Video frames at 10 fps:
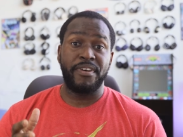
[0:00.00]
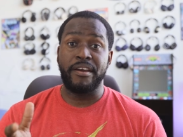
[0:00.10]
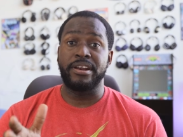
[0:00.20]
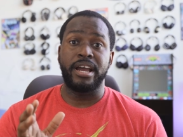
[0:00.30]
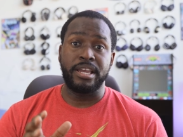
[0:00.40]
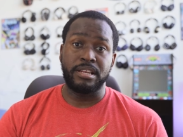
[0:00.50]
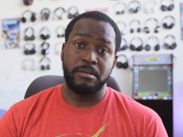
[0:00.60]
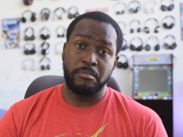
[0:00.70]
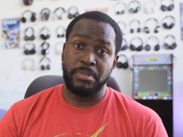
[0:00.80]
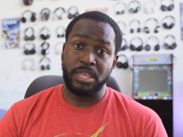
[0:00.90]
Fahrenheit,
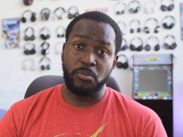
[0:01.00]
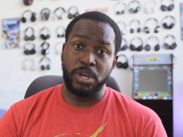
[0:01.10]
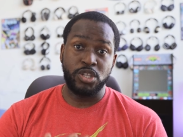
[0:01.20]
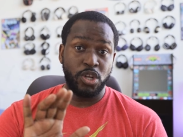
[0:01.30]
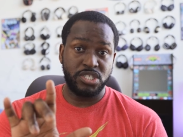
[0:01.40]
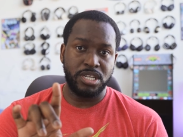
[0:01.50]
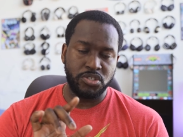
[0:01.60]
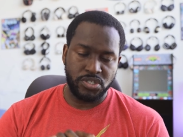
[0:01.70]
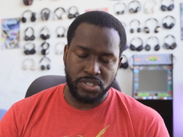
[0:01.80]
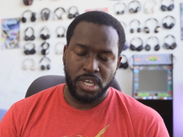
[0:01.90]
by the way, not
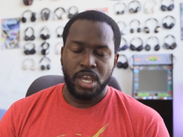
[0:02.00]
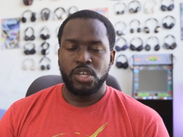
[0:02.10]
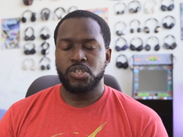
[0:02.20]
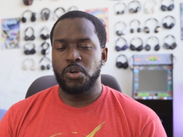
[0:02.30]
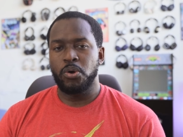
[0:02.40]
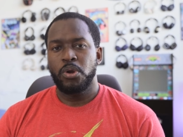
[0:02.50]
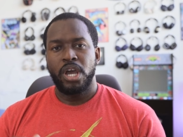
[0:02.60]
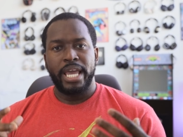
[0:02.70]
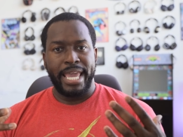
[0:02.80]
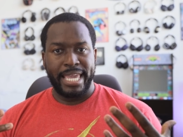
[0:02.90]
Celsius. So
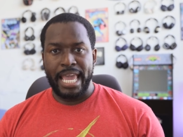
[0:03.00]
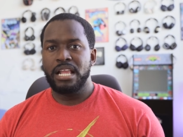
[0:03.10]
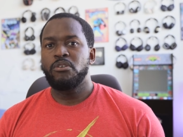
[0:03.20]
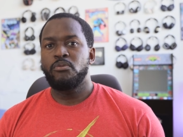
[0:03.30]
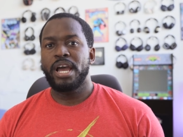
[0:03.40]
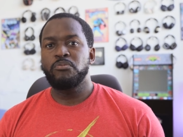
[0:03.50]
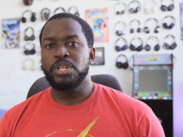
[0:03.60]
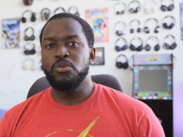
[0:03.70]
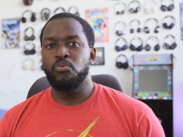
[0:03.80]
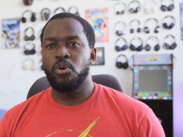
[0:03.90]
again, ran
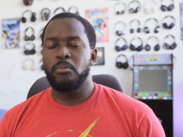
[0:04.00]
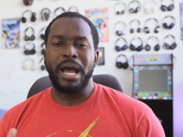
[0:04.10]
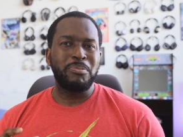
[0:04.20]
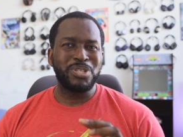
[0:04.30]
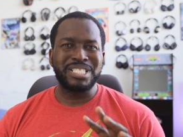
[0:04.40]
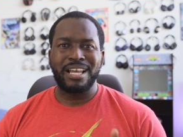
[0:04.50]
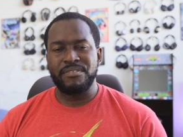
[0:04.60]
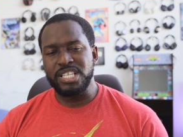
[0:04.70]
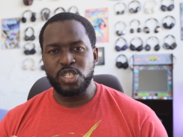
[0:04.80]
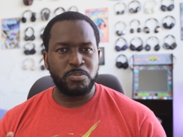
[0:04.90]
really warm. Apple doesn't
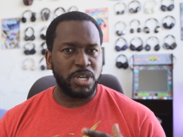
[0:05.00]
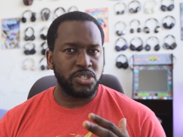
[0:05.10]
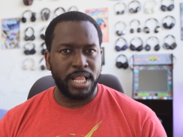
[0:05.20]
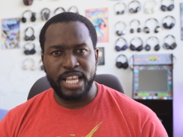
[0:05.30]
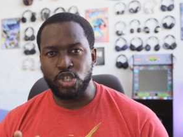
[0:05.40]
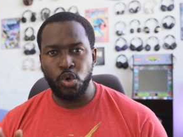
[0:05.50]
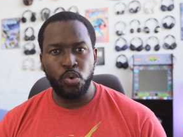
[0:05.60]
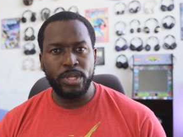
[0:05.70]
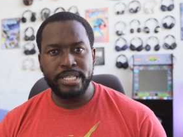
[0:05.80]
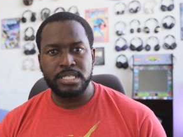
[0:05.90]
have any specialized
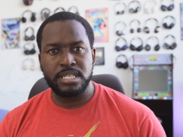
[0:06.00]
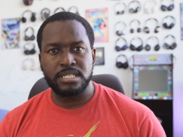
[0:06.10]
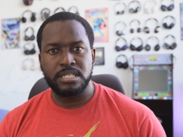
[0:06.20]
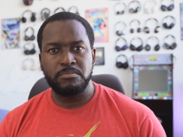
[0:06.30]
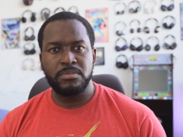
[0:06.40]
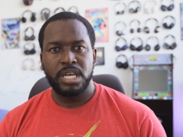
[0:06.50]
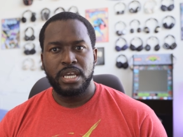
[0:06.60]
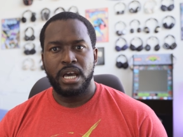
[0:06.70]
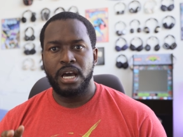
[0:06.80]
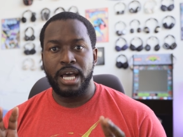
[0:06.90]
cooling system,
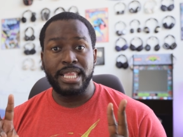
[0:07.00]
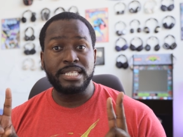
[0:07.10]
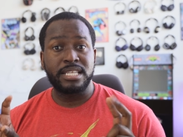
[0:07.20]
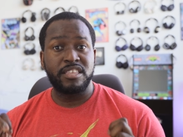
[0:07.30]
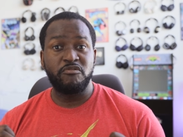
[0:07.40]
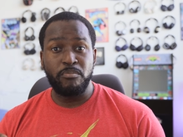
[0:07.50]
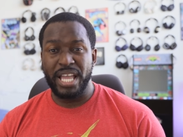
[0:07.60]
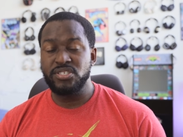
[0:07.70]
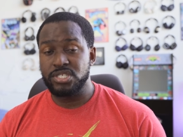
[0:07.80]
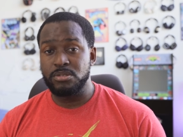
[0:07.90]
at least that they've
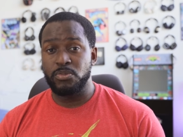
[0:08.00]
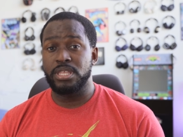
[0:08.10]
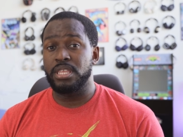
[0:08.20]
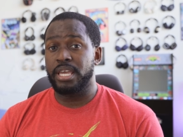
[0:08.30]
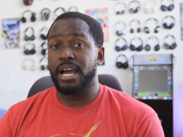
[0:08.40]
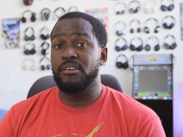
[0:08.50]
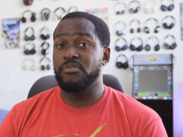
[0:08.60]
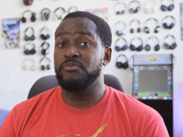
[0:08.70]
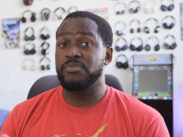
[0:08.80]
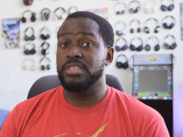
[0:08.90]
mentioned within the
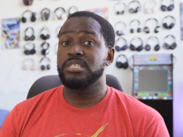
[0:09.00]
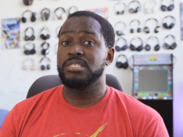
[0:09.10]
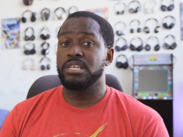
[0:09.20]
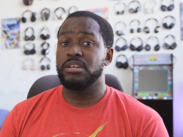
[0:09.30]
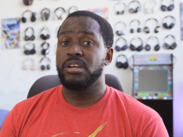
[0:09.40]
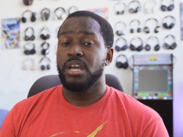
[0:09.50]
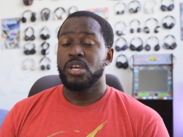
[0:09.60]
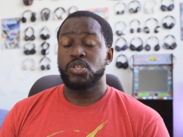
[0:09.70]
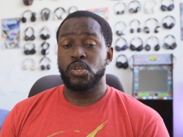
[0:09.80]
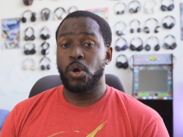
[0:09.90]
iPhone for this year.
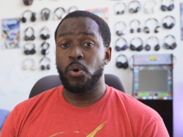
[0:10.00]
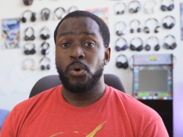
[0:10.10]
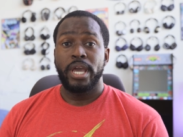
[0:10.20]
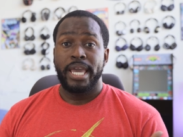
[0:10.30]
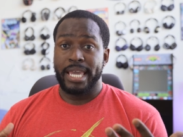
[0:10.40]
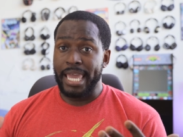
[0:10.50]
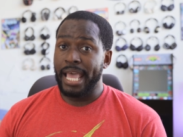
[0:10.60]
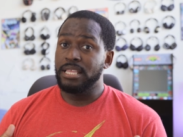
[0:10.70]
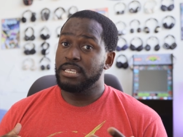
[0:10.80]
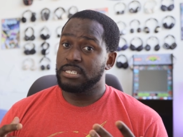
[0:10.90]
So
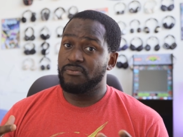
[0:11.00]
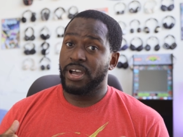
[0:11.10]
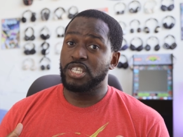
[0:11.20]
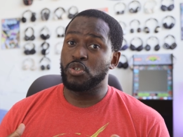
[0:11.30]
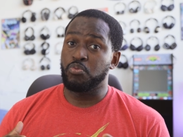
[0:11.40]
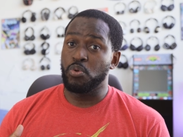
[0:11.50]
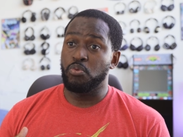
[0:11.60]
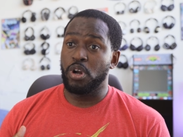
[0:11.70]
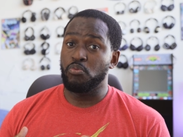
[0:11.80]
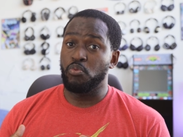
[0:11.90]
again, these devices will
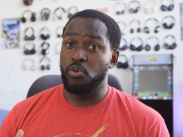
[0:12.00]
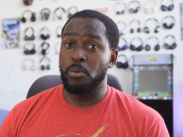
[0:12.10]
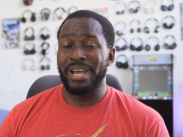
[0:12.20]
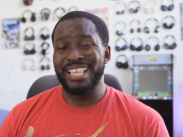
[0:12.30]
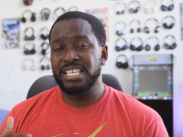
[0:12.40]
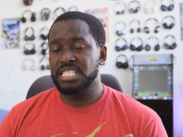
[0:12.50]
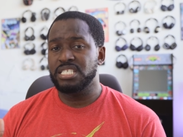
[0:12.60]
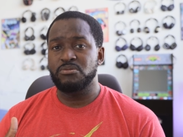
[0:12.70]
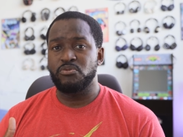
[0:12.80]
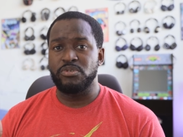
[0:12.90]
run warm, and this
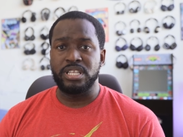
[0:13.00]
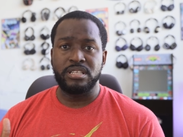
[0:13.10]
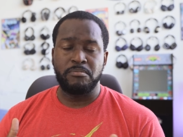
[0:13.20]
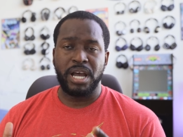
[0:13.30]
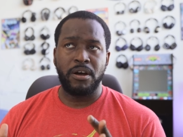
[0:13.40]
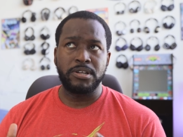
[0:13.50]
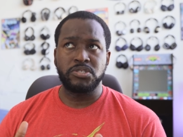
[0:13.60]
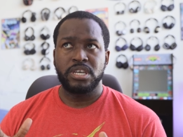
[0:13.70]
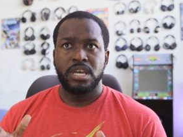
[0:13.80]
is in about,